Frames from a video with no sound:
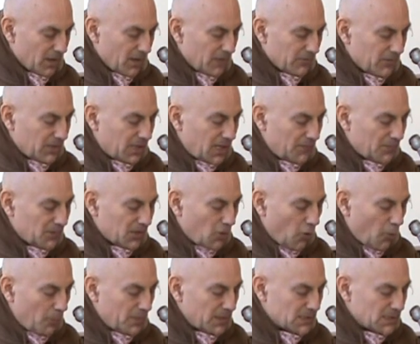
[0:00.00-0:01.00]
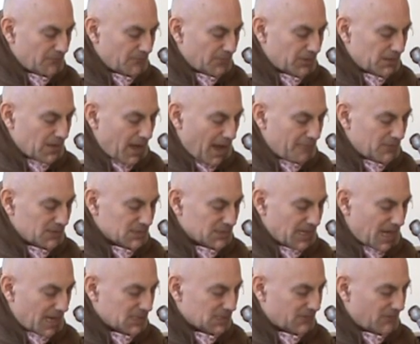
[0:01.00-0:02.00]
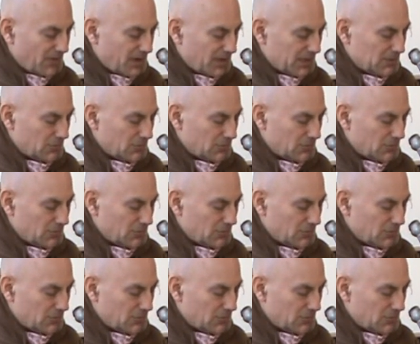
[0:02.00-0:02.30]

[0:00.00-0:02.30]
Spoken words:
To keep the gopis in Vrindavan satisfied,